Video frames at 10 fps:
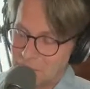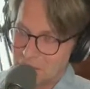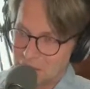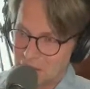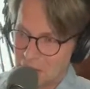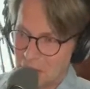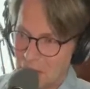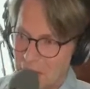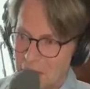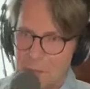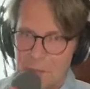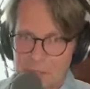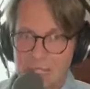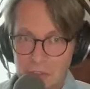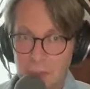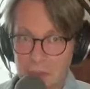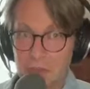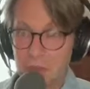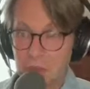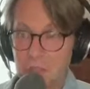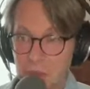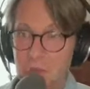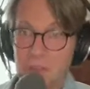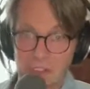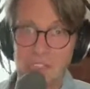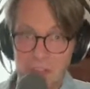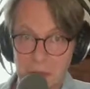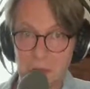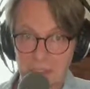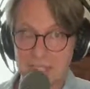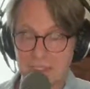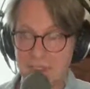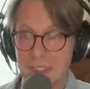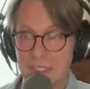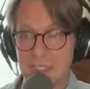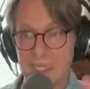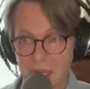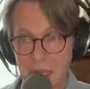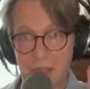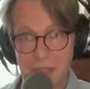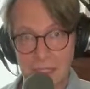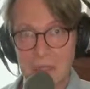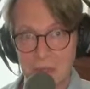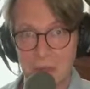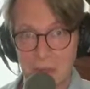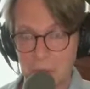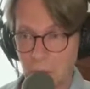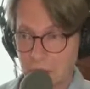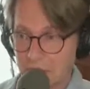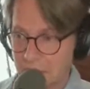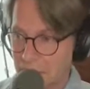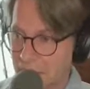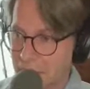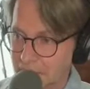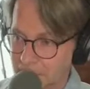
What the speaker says: So I'm debating whether I'm going to do it on Sunday or Saturday again. I'll let you know in the week, okay?